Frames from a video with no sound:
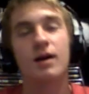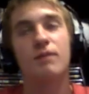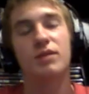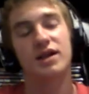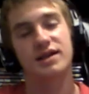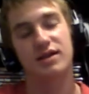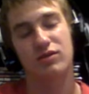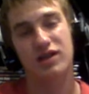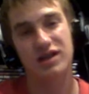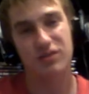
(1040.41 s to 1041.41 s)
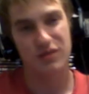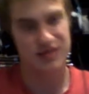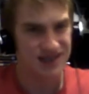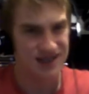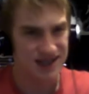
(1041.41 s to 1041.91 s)
But like I said, I'd like to maybe
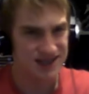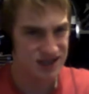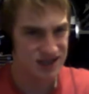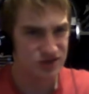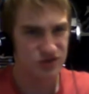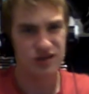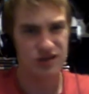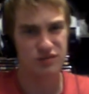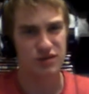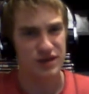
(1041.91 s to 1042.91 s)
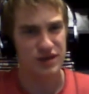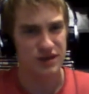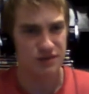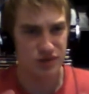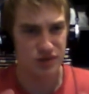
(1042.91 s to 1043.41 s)
see a second trailer, maybe
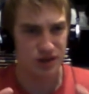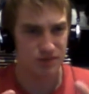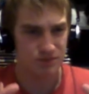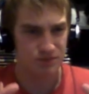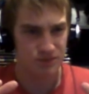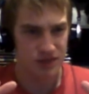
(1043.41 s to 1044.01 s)
um,